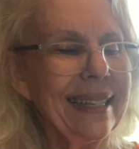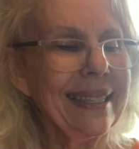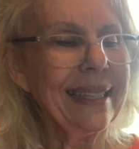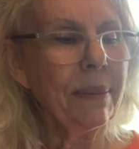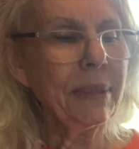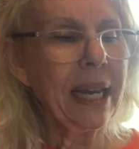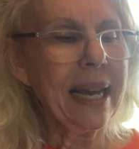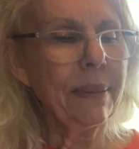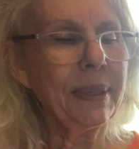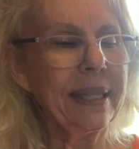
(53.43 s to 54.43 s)

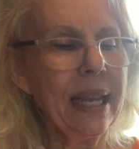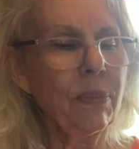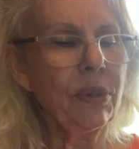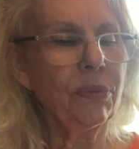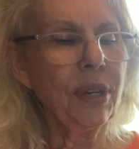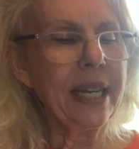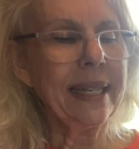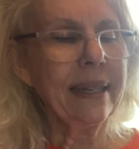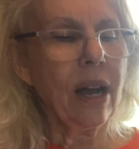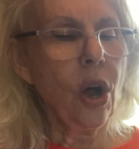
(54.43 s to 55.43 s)
Sometimes they would
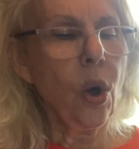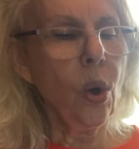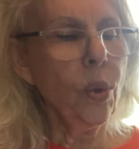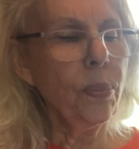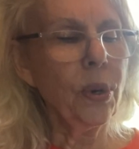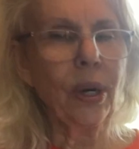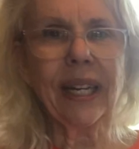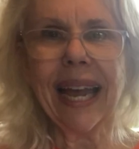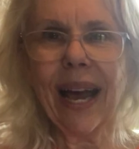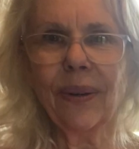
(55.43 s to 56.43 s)
read a whole
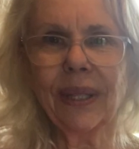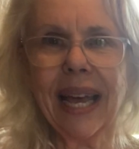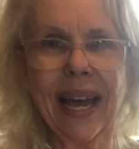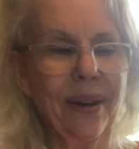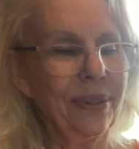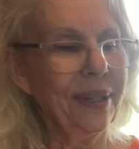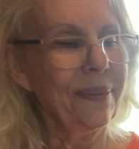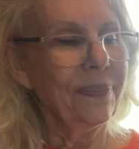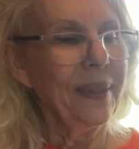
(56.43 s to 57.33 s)
book out loud.